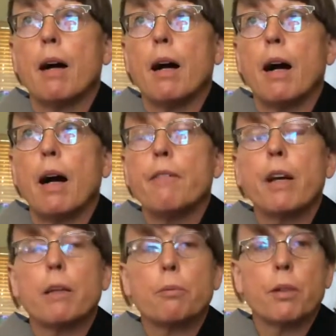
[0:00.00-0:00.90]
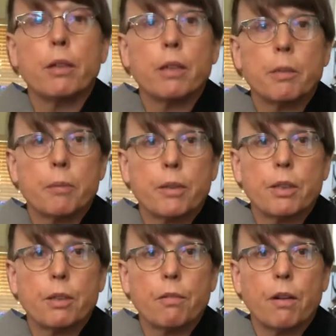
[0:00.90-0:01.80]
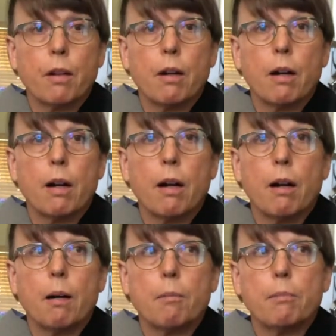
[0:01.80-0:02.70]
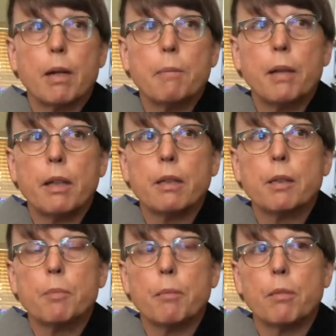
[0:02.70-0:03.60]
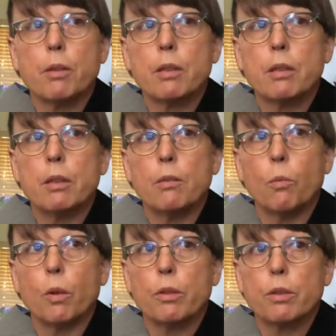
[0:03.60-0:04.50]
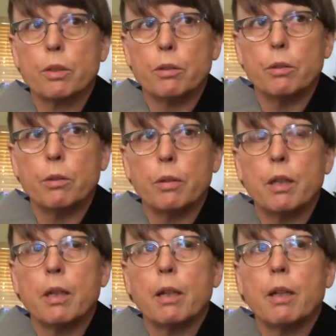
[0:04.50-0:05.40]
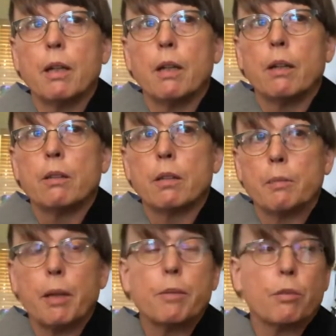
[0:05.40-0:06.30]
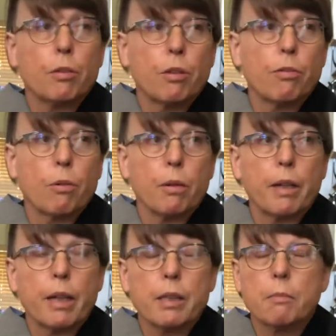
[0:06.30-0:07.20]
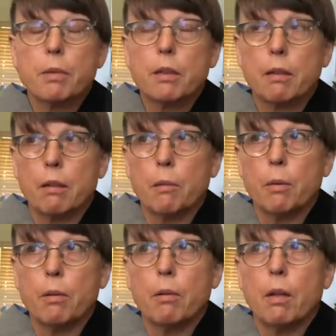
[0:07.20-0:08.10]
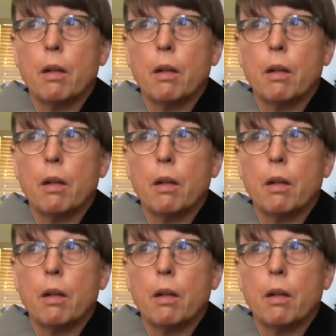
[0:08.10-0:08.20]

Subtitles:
I've had a pretty good experience so far. My pain has been mostly 1 or 2, sometimes 3 or 4. It hasn't been terrible.